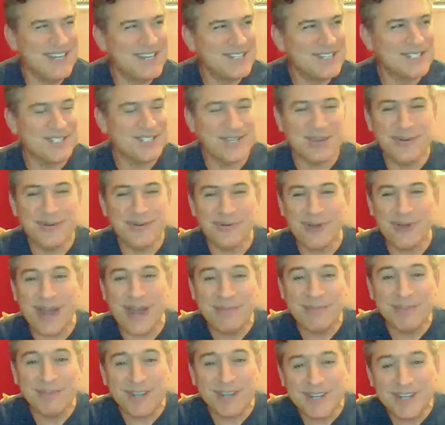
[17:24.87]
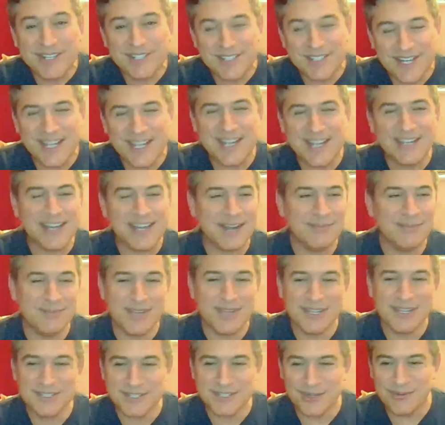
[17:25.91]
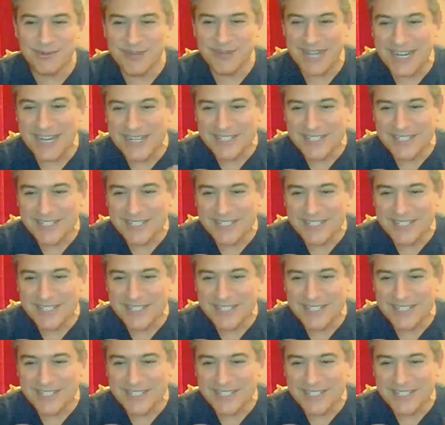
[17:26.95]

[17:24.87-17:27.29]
So I'm going to send, so